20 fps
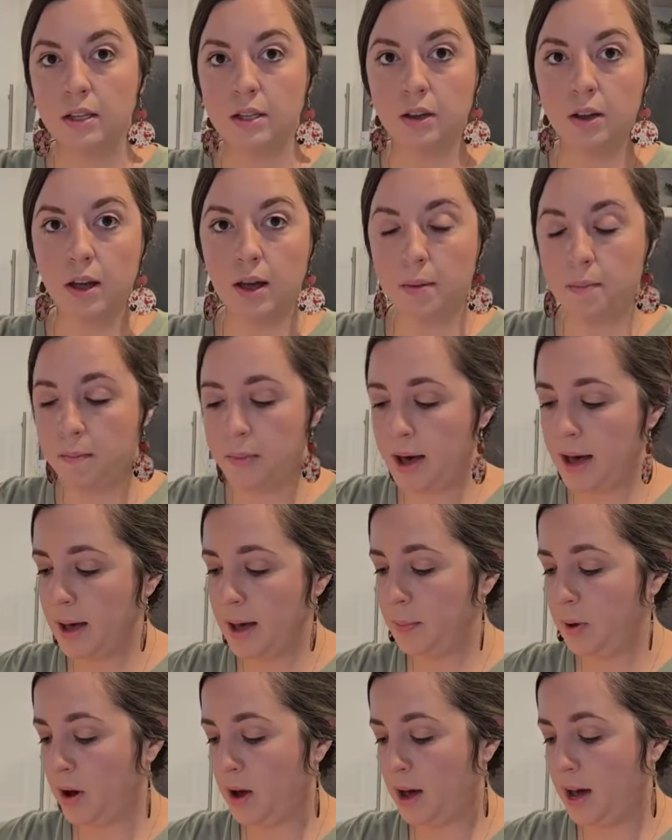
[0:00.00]
So in
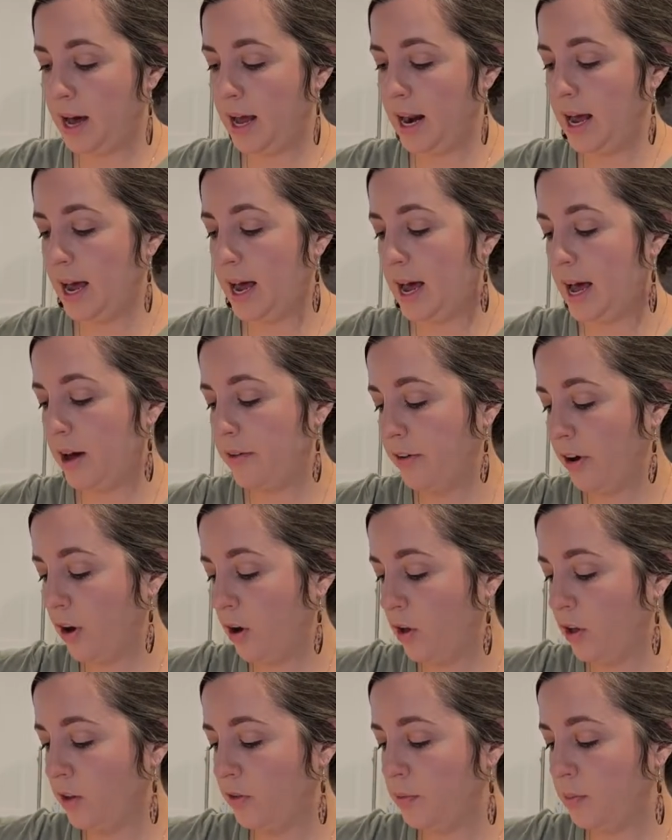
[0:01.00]
my pot, I have
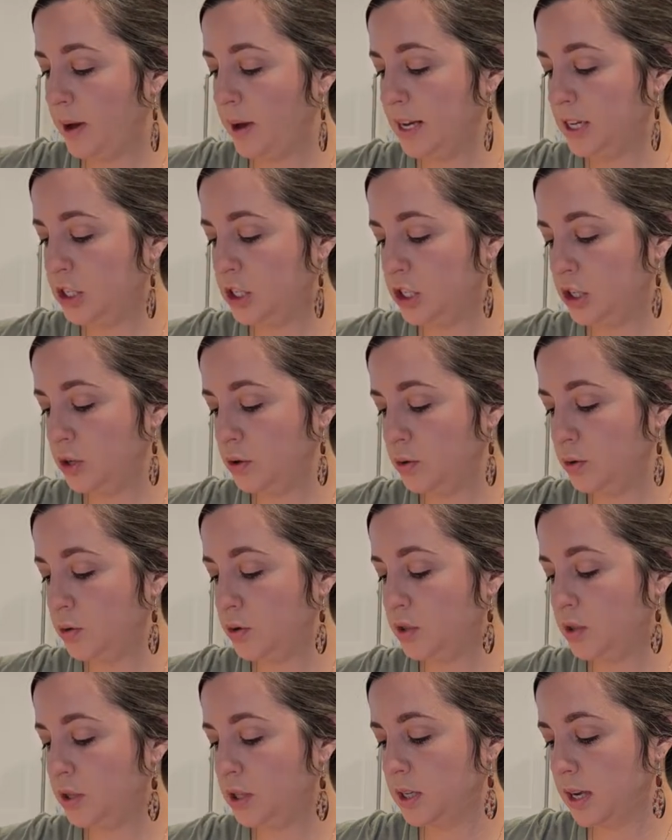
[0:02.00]
all of my
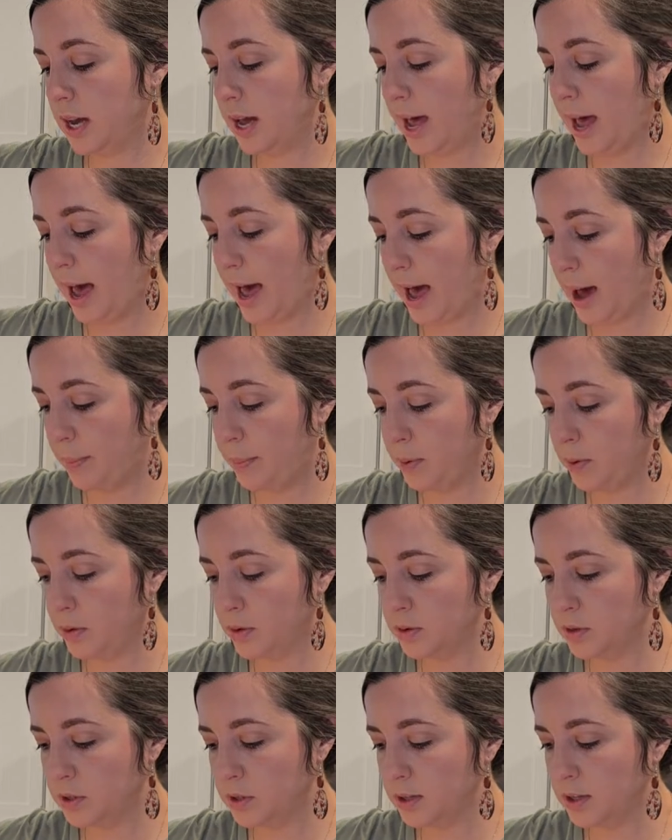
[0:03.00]
juiced
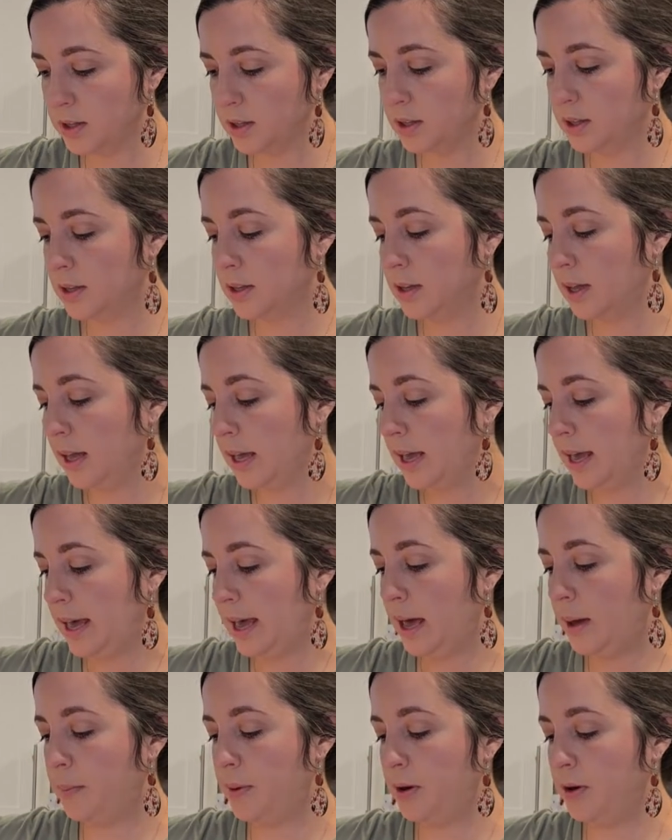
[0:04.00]
apples
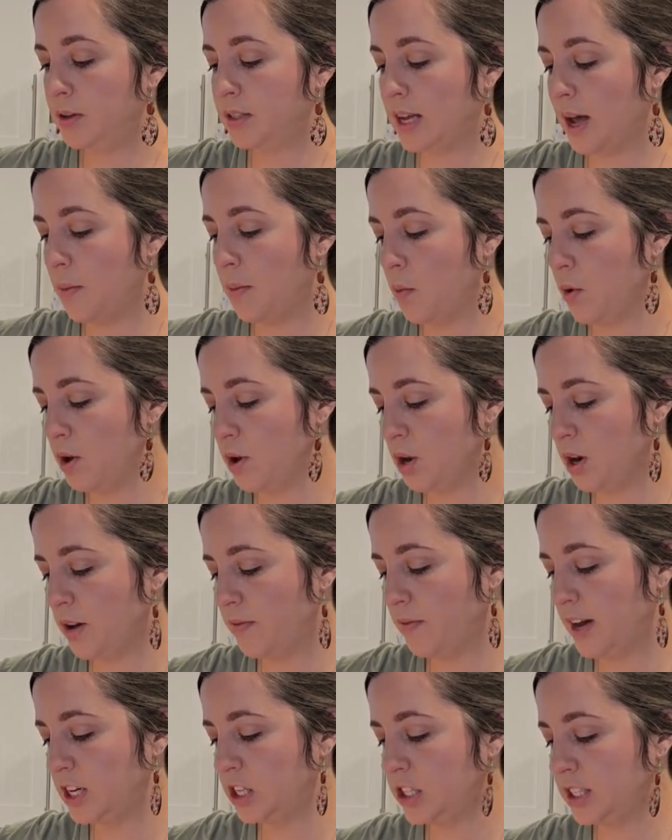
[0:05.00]
and peels. I'm wondering
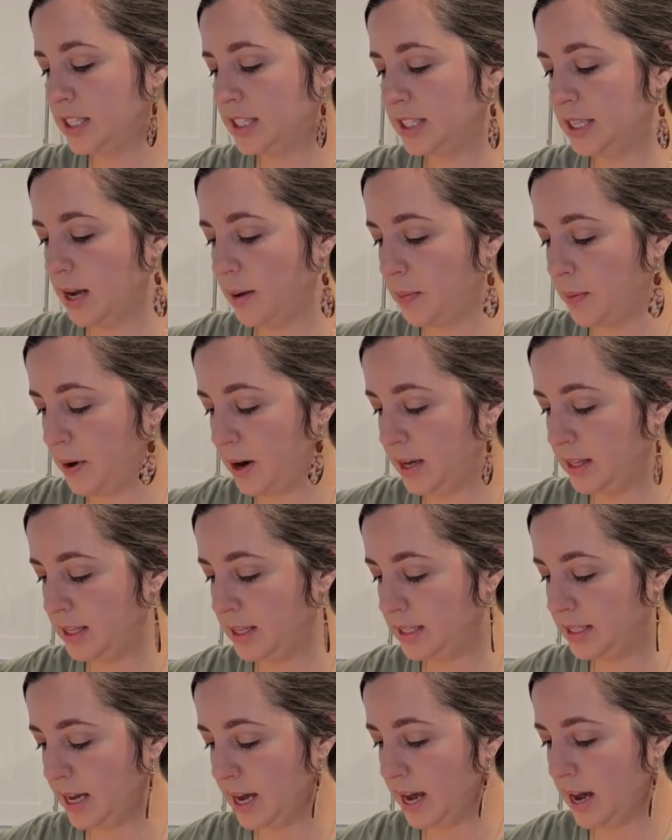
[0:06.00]
if I should separate
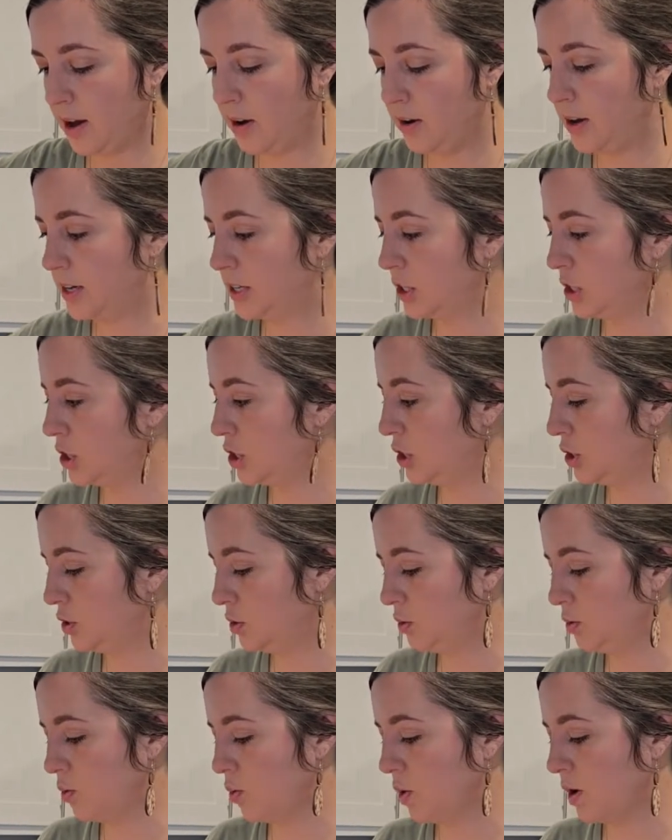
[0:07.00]
this out into
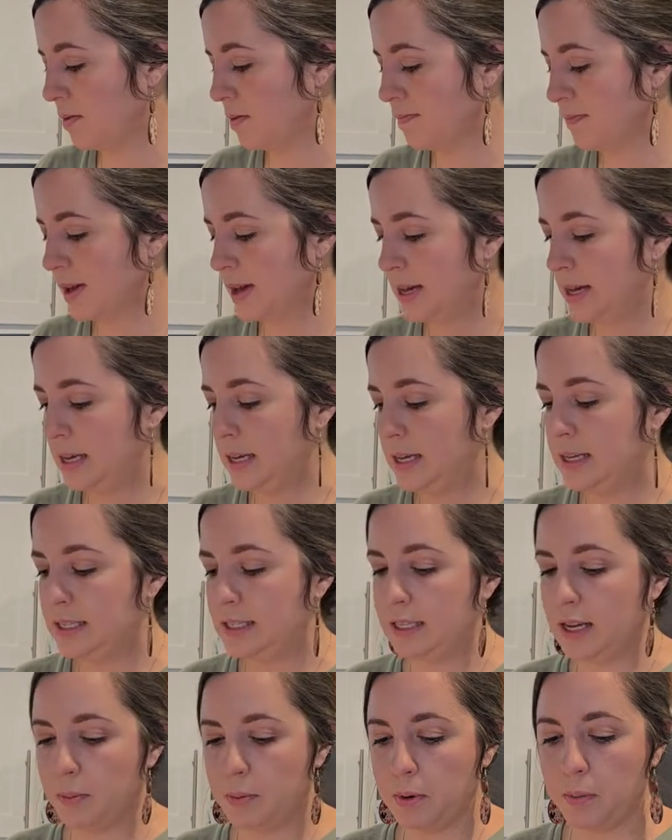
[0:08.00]
two
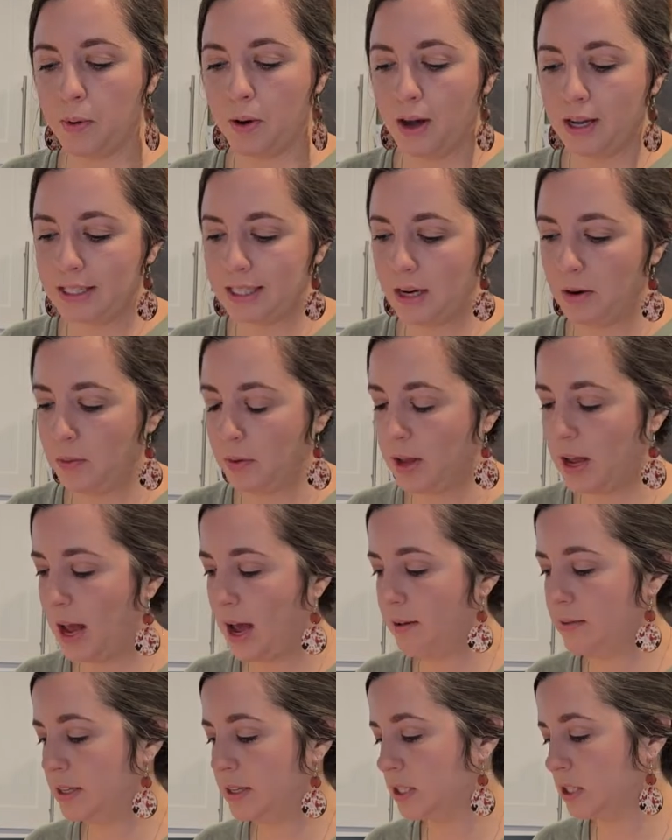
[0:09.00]
separate pots. I don't really
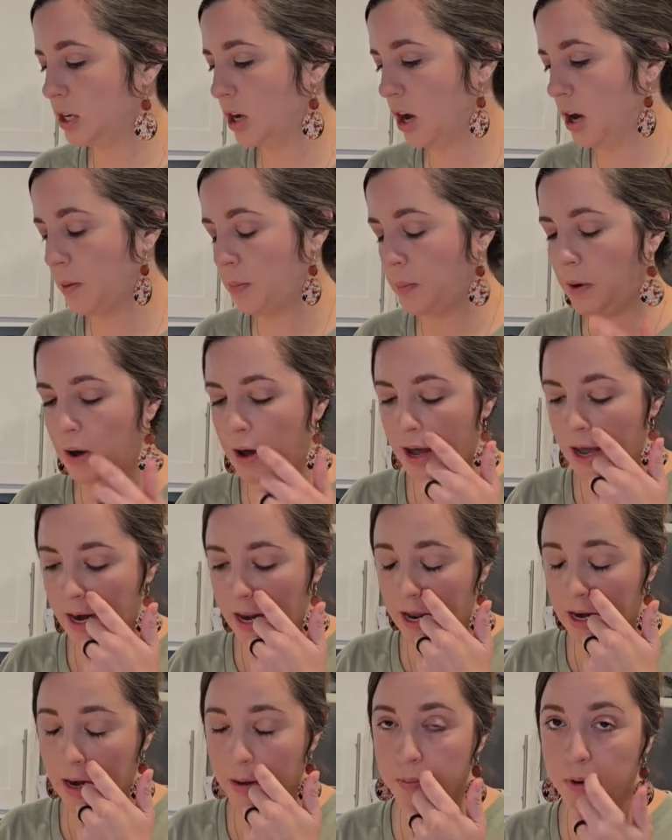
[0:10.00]
have a stock pot,
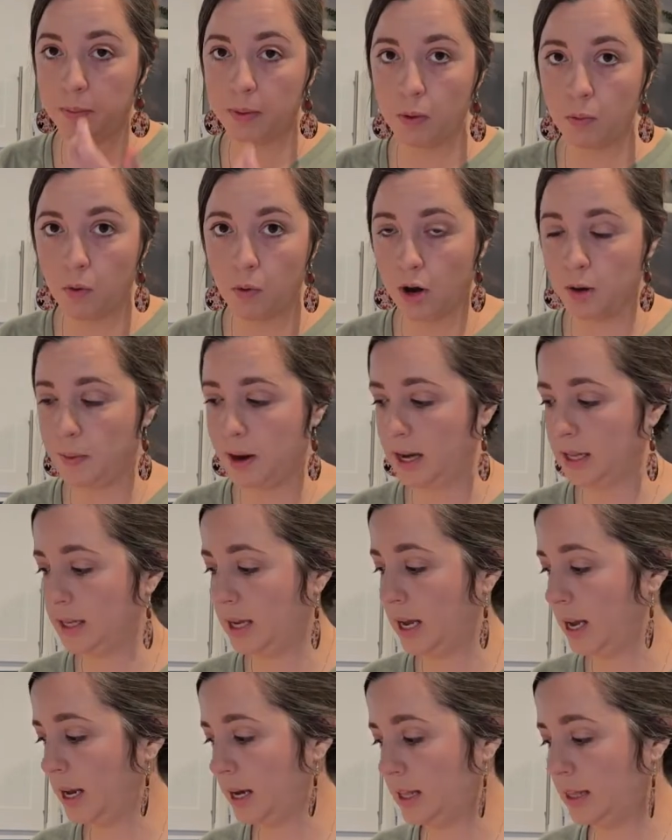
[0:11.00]
and I'm going to be water bath
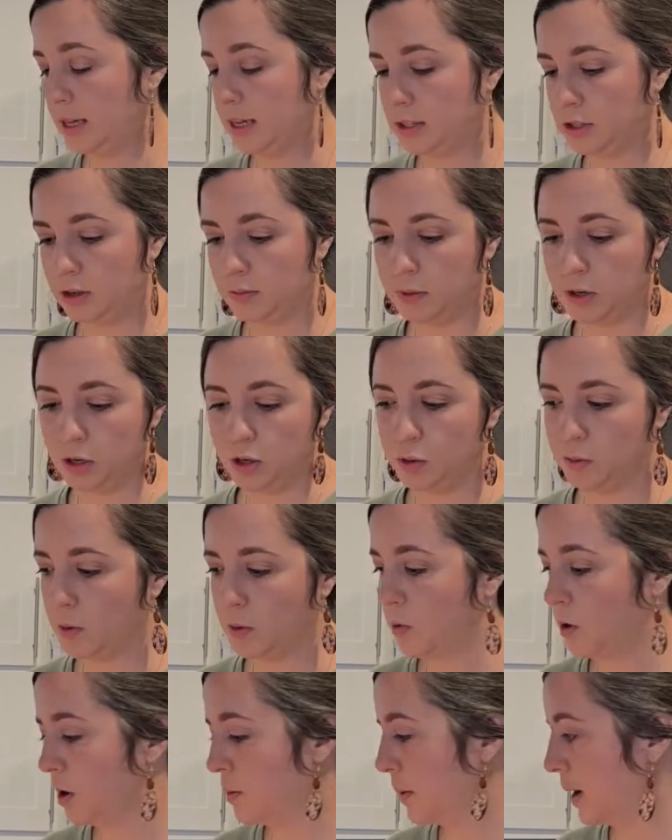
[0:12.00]
canning this, so I'm going to use
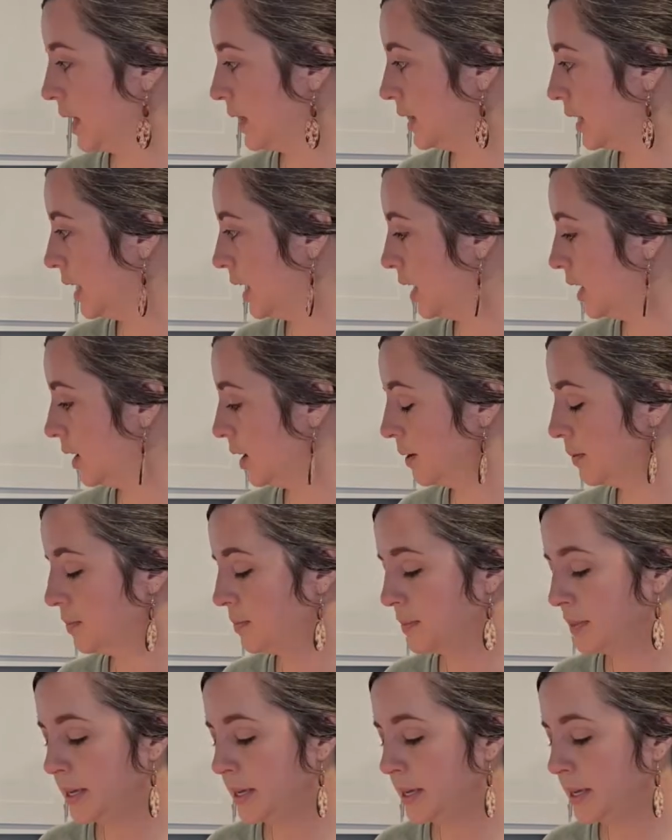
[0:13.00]
my water bath canner